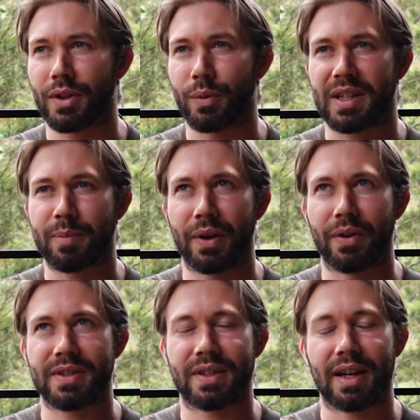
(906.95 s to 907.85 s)
you
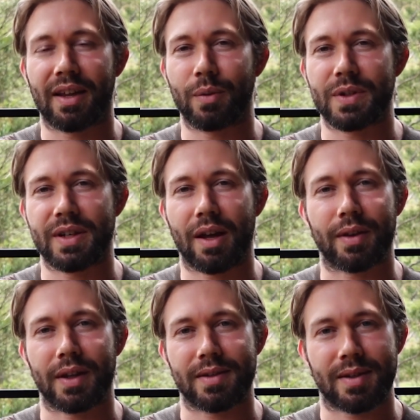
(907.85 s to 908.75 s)
experienced together was
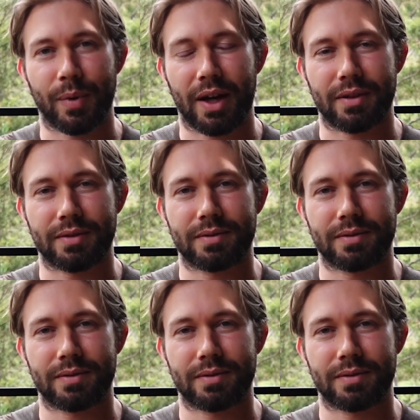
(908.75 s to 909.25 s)
nothing somehow.